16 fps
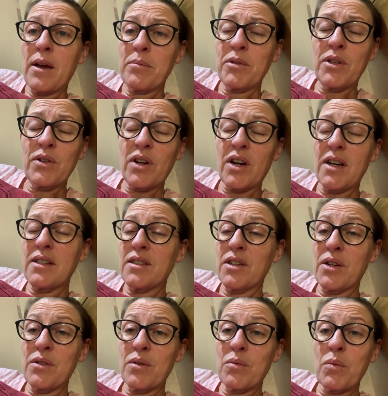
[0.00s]
You guys
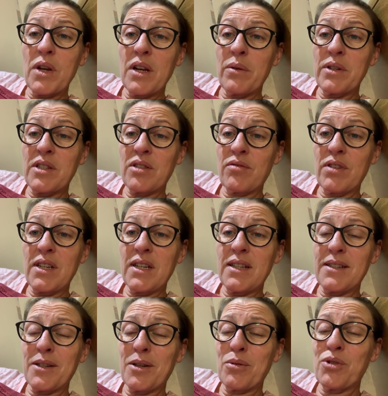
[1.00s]
know that Willow is 3
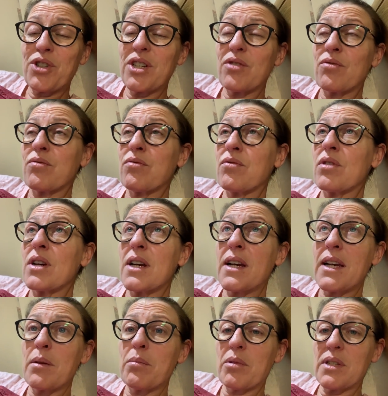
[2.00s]
years old. She's
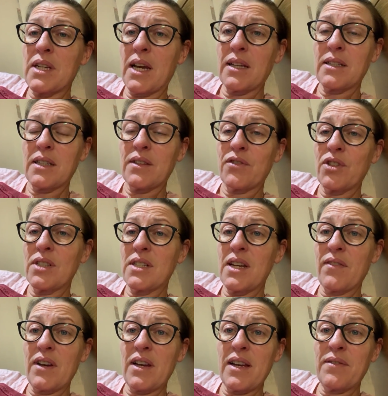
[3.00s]
really protective. She's
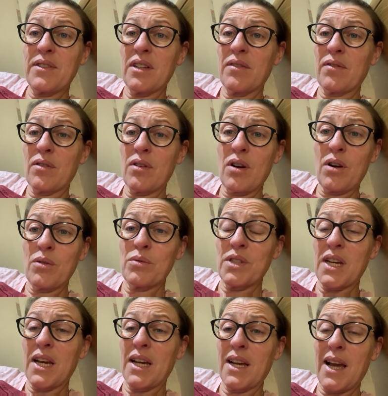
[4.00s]
never left her for a whole
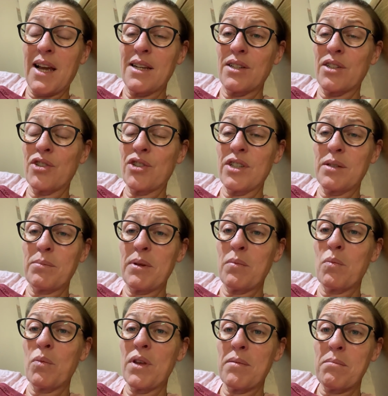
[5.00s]
day, and she's
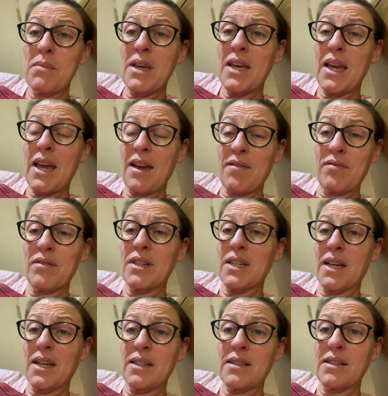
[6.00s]
been with me every
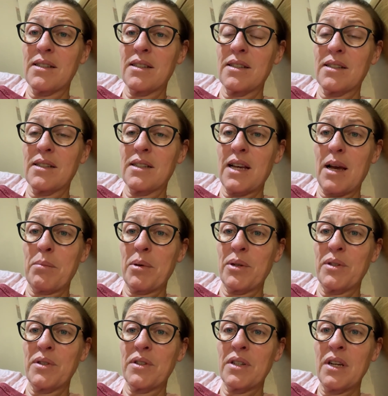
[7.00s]
day since this has
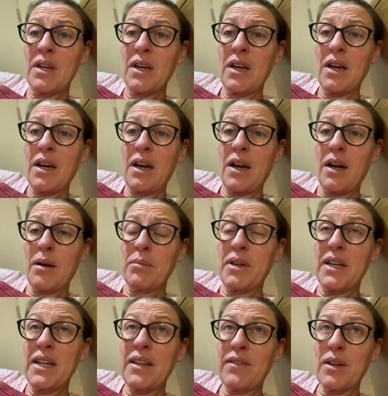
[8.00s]
happened.
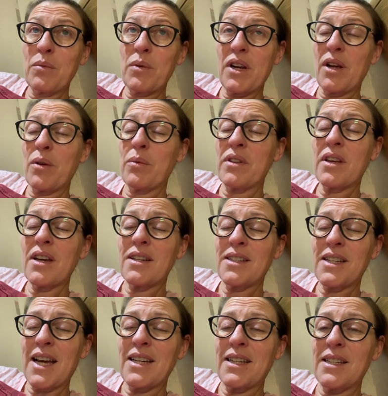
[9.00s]
Leaving Willow with her
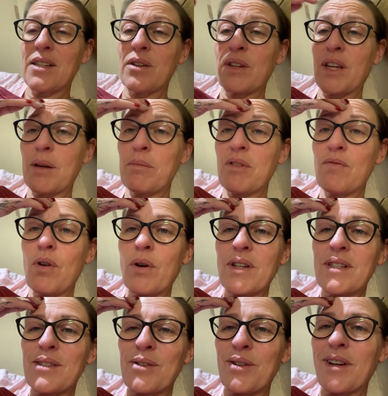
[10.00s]
daddy, don't get me wrong,
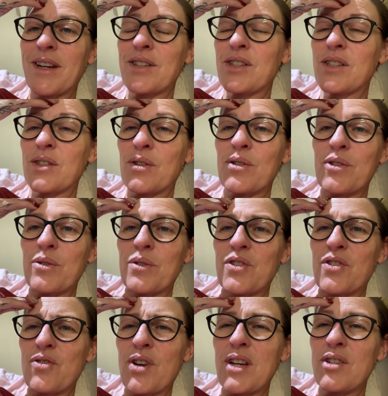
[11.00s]
it's not like she's gone to a
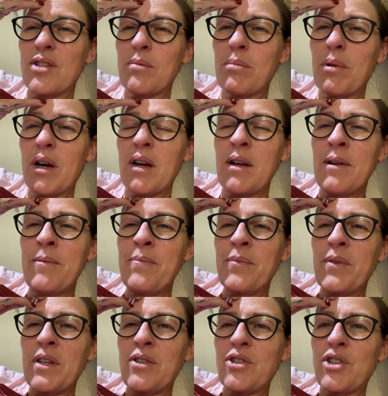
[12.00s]
stranger, but
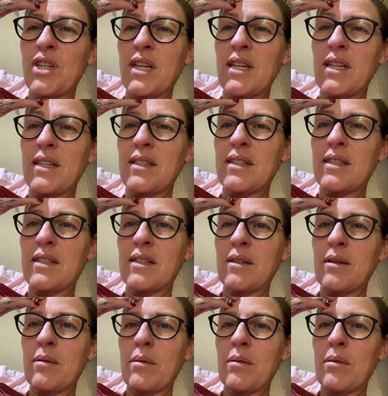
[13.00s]
she's